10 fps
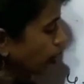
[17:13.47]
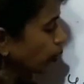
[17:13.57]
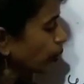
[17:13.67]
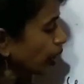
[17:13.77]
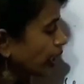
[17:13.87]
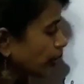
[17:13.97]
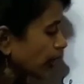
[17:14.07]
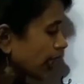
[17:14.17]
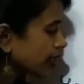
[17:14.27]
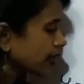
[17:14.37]
2 into
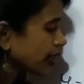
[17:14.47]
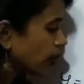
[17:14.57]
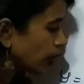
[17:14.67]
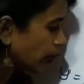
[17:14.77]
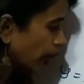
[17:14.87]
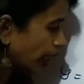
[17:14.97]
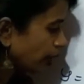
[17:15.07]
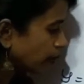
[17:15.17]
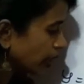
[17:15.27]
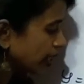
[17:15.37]
x is equal to
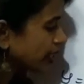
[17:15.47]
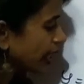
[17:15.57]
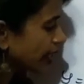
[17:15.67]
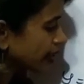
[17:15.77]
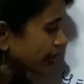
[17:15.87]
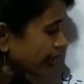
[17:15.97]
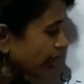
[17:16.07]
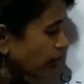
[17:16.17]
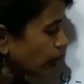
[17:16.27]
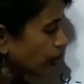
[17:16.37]
y, means x is
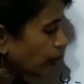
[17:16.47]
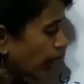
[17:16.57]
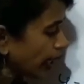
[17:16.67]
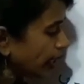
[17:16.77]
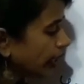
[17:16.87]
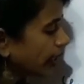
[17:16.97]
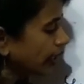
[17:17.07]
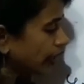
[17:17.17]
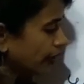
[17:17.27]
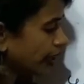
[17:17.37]
equal to y
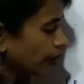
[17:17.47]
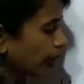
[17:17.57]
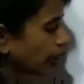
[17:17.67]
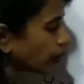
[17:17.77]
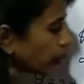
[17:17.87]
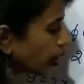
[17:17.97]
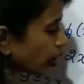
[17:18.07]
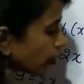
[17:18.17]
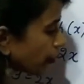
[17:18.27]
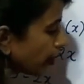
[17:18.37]
divided by 2.
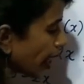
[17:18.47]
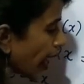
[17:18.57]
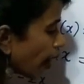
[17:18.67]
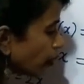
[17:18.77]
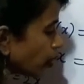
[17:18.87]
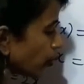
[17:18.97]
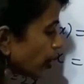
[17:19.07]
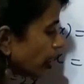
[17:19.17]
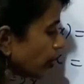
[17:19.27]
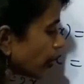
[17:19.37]
If we have 2
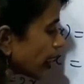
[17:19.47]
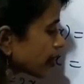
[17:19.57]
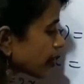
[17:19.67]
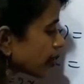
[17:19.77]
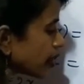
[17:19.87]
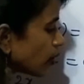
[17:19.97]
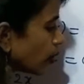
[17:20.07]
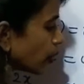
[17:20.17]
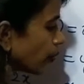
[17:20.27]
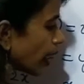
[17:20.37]
into x is
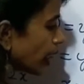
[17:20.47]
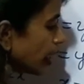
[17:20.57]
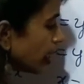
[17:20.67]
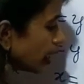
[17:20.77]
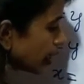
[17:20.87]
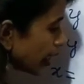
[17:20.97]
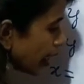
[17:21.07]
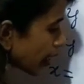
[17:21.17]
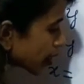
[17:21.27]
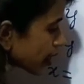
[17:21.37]
equal to y, then
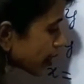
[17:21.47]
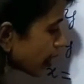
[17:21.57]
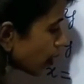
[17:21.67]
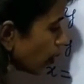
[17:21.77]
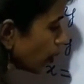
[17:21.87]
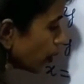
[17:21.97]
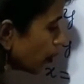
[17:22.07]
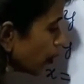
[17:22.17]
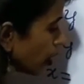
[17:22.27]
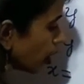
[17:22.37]
x is equal
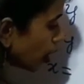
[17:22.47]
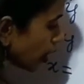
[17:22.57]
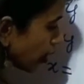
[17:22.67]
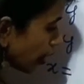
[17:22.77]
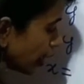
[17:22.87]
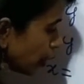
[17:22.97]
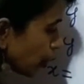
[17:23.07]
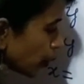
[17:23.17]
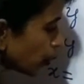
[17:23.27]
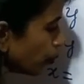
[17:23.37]
to, here
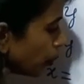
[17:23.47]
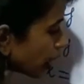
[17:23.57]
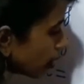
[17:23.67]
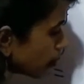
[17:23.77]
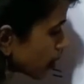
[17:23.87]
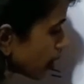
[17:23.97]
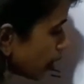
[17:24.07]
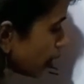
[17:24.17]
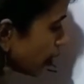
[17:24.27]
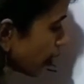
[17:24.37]
into 2 becomes
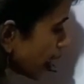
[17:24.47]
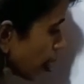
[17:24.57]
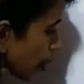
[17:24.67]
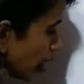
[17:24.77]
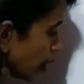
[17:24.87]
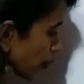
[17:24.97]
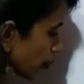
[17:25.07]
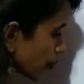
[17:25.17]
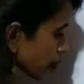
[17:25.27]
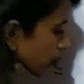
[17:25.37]
divided by 2.